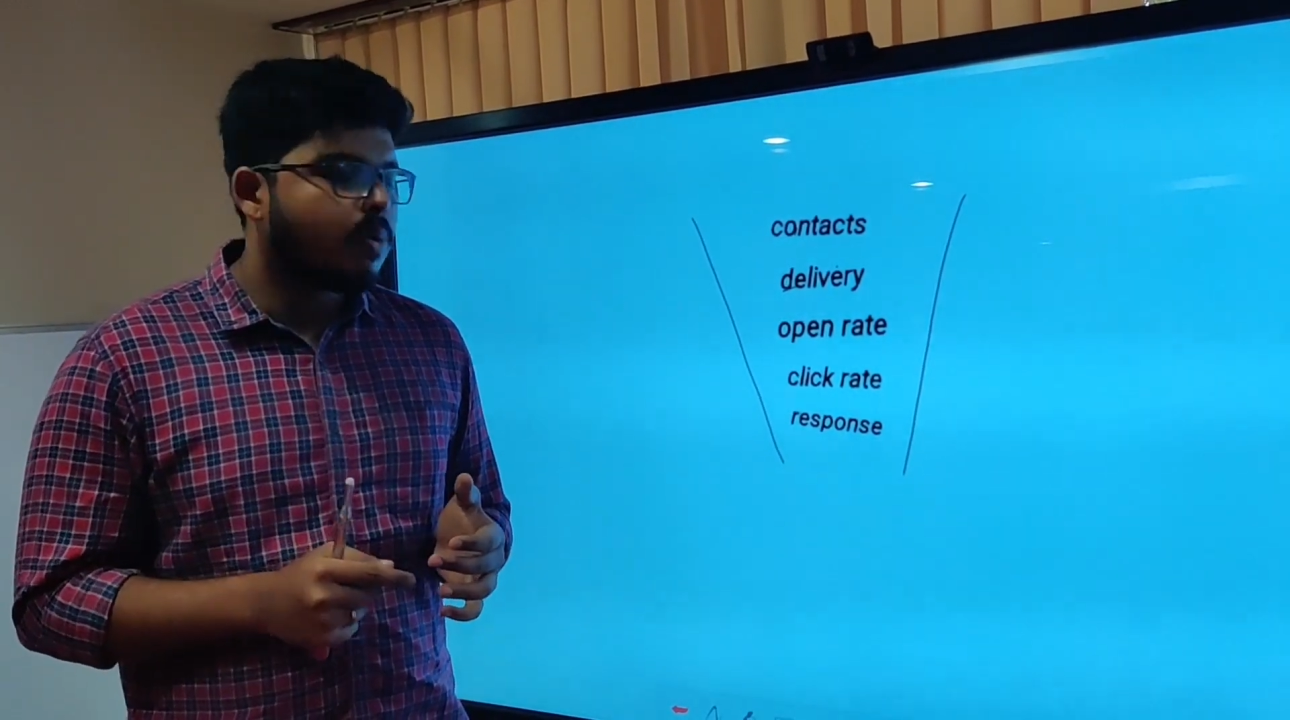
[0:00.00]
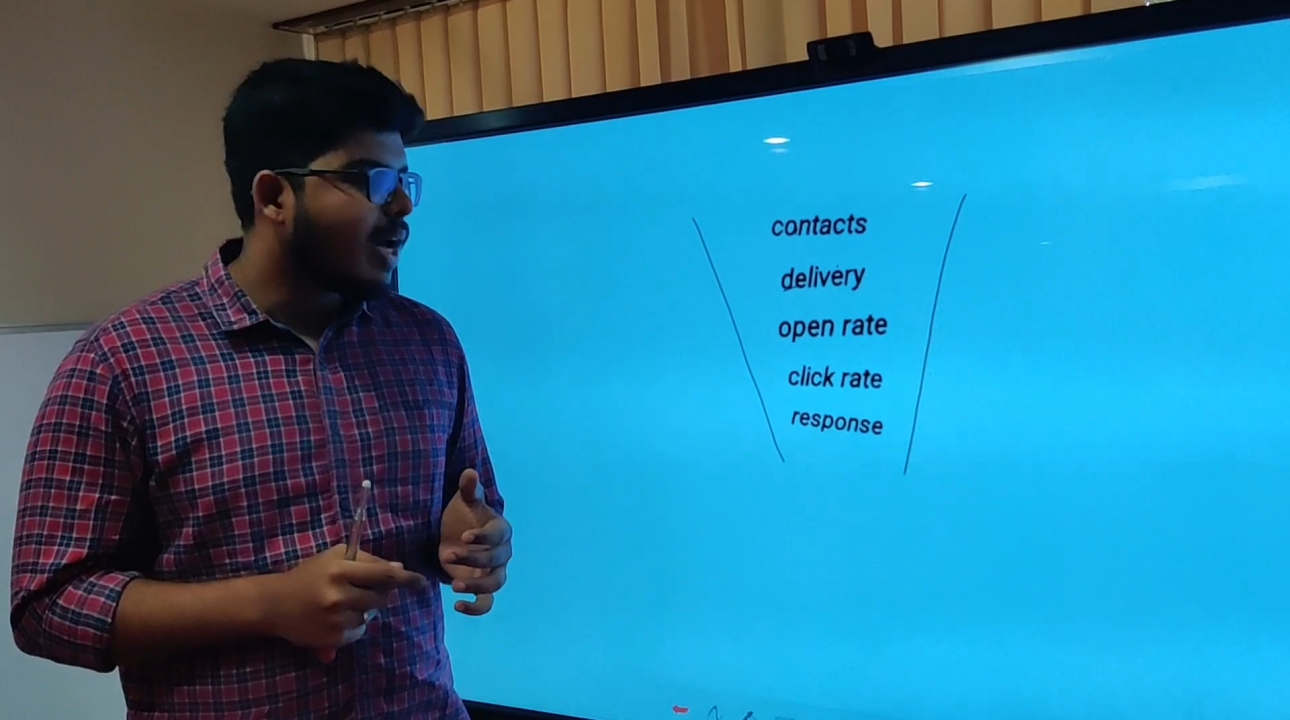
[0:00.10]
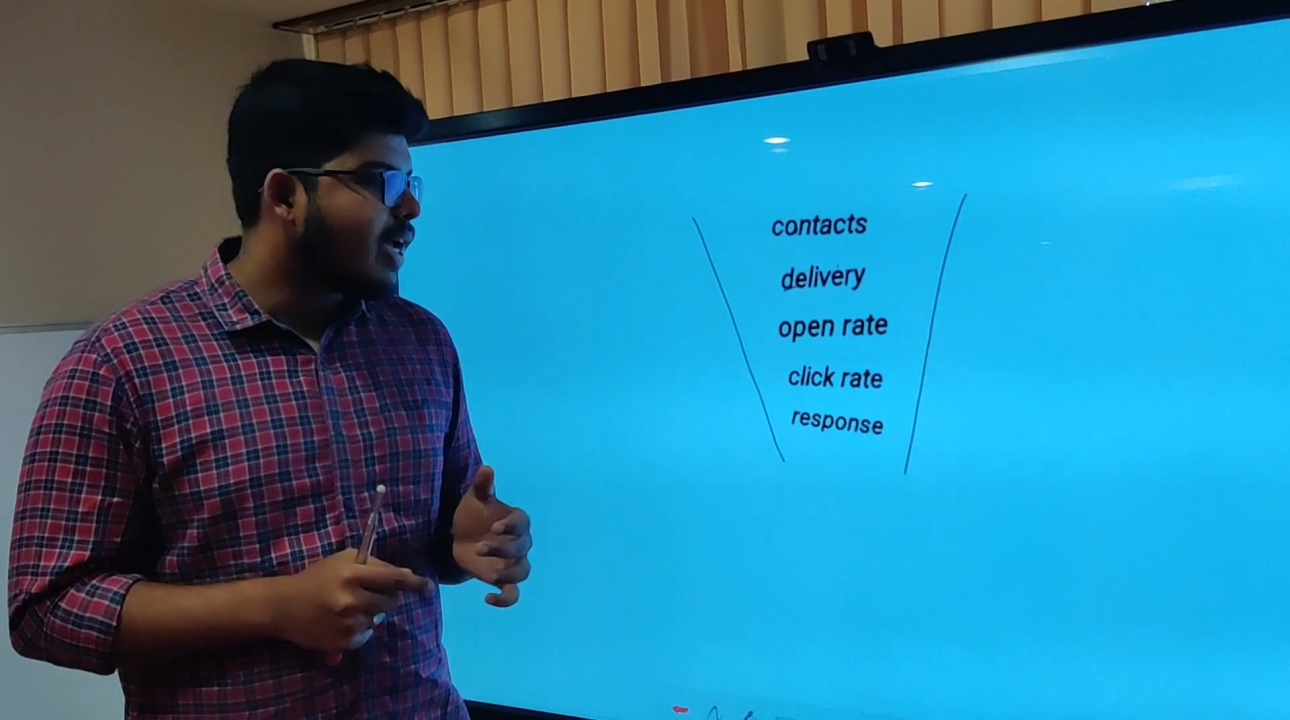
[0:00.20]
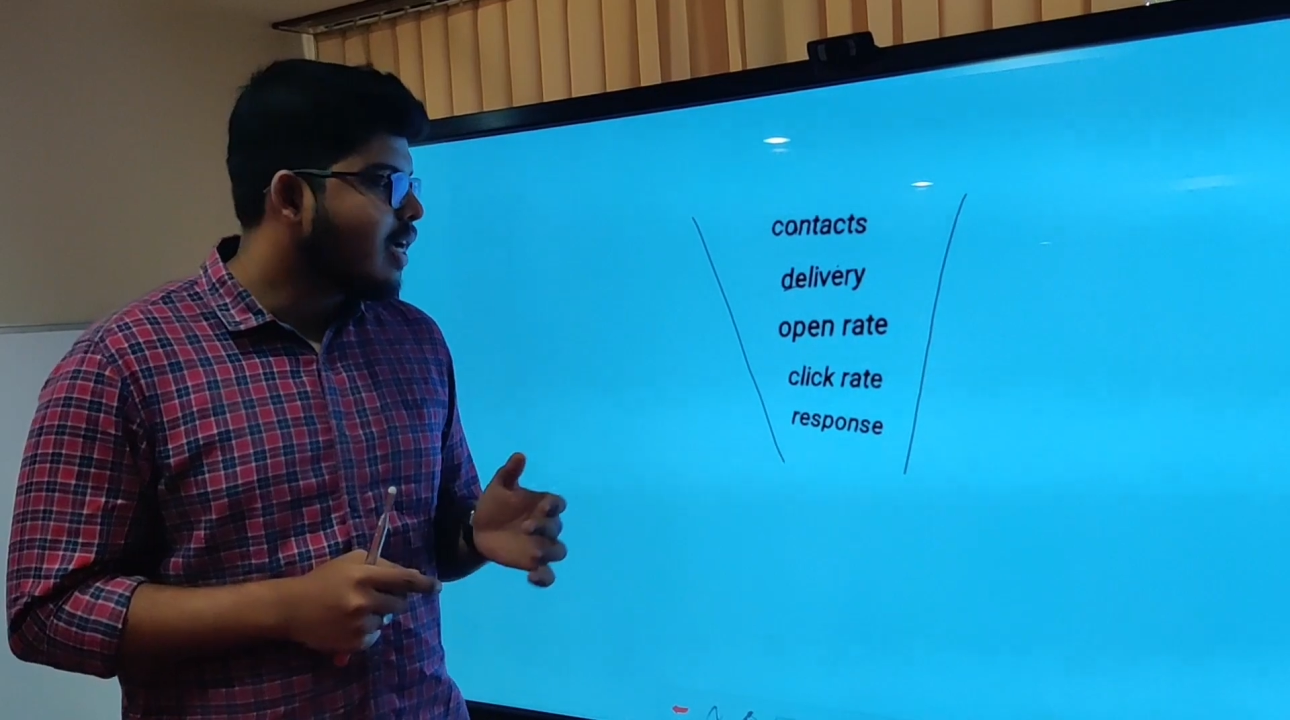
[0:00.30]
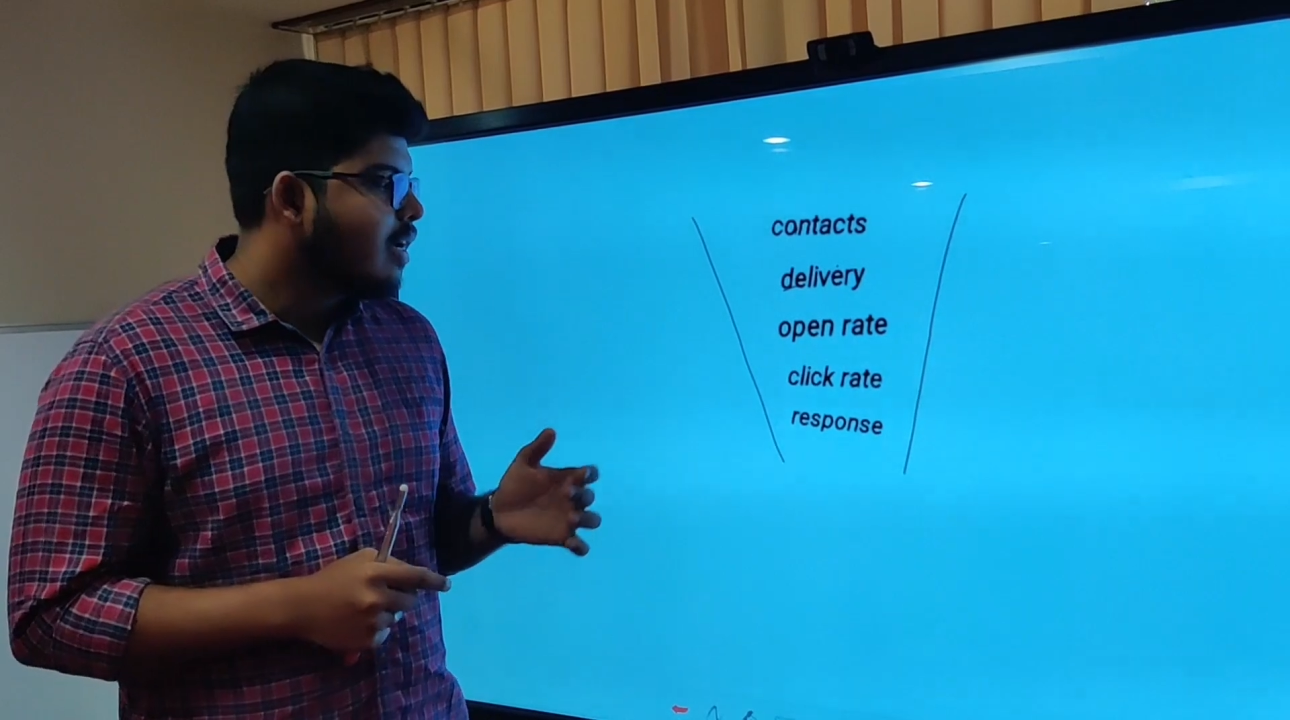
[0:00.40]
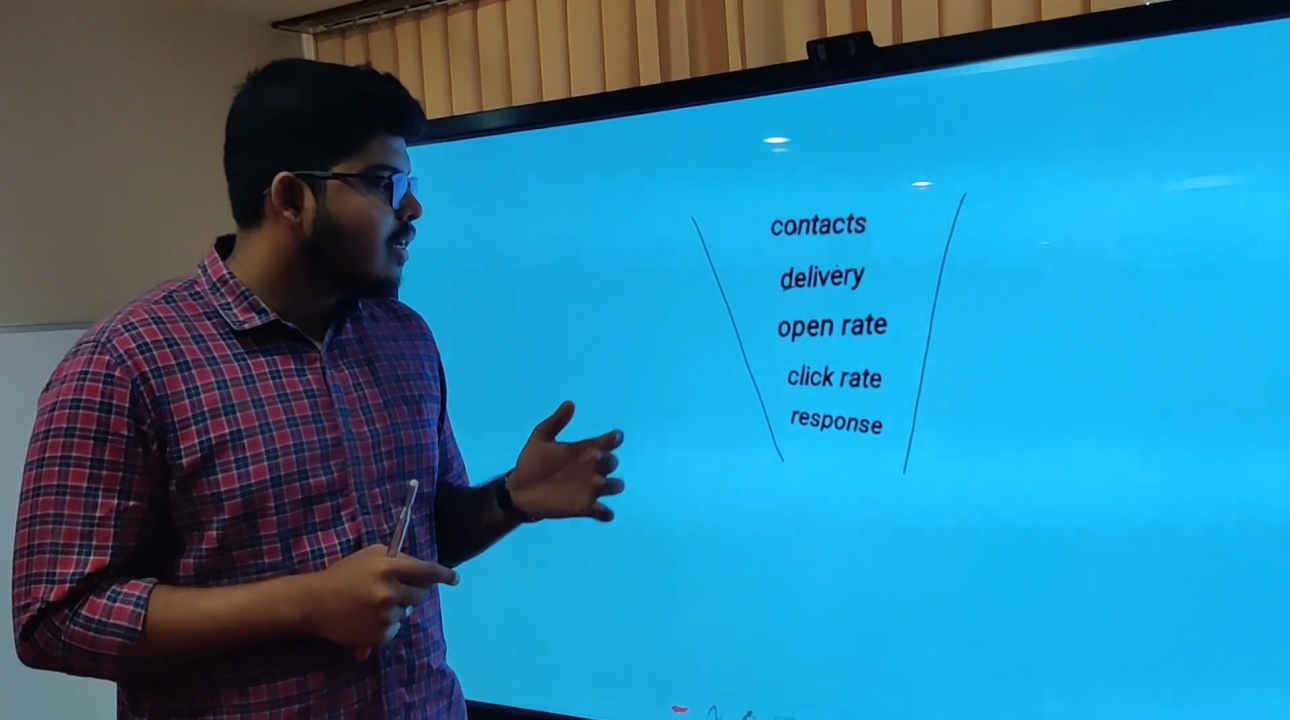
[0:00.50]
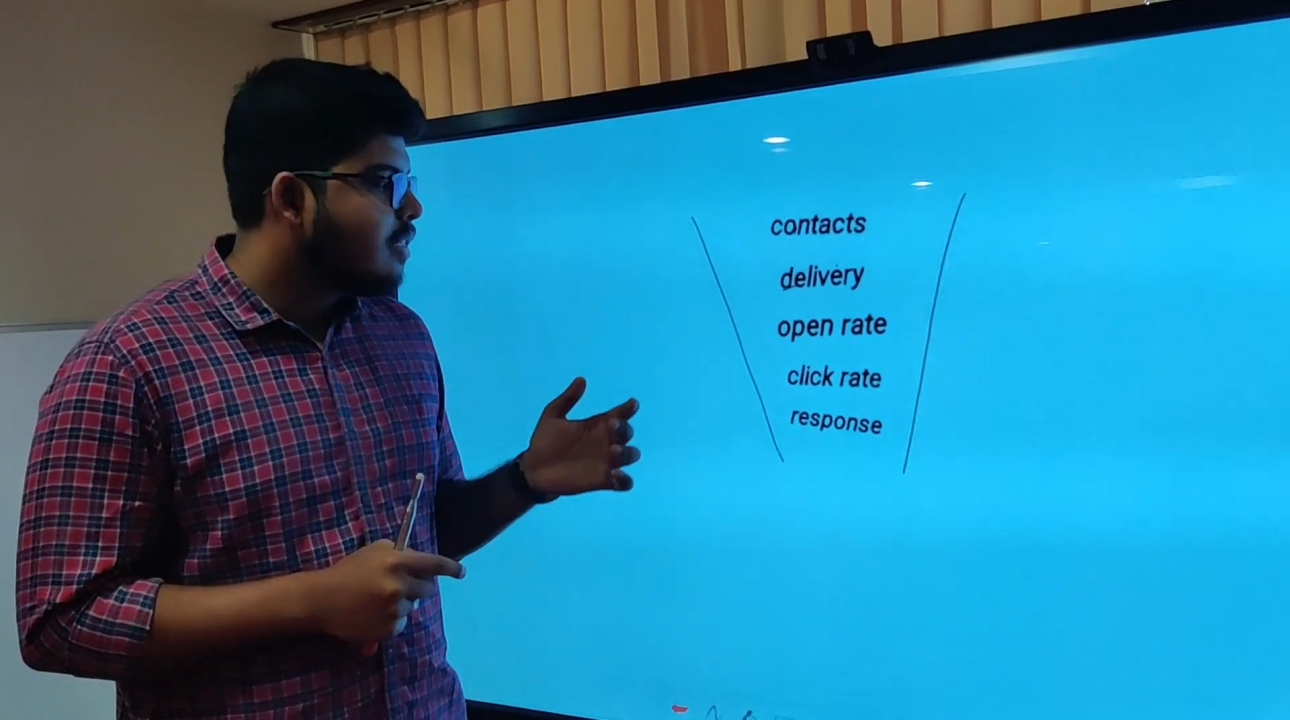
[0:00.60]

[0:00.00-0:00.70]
why